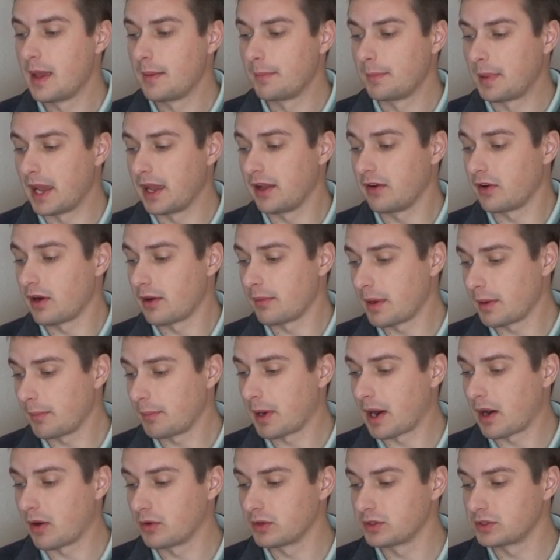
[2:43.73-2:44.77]
panoramic
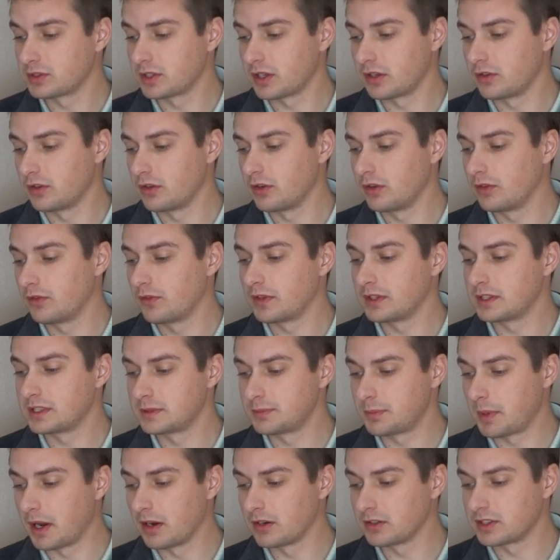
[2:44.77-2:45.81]
power sunroof,
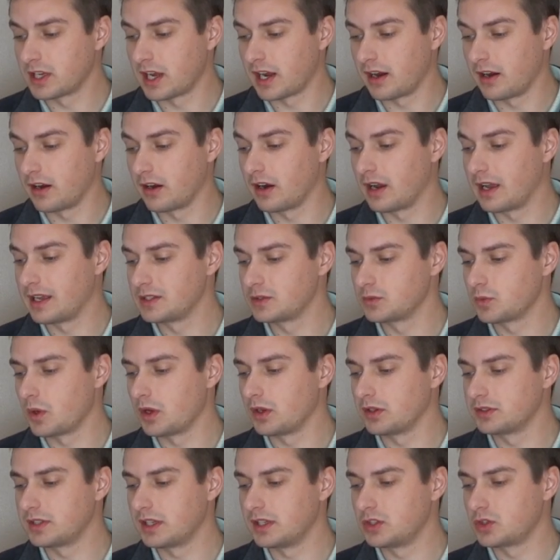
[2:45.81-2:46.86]
spare tire, as
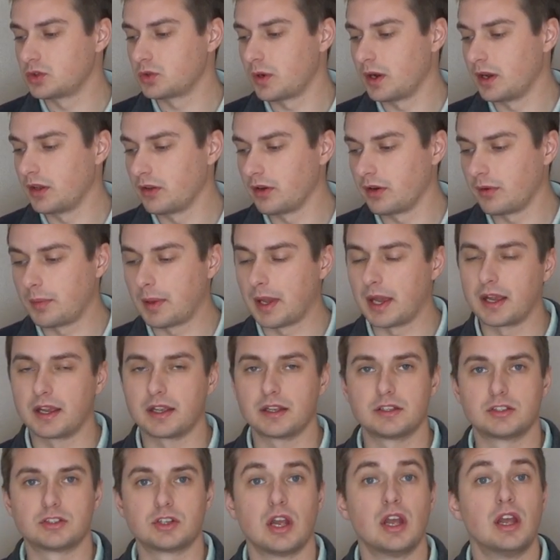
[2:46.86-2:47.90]
well as a trailering
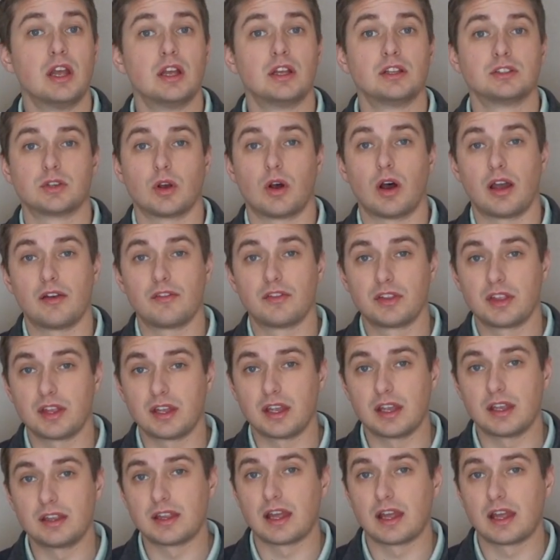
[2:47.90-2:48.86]
package. So everything in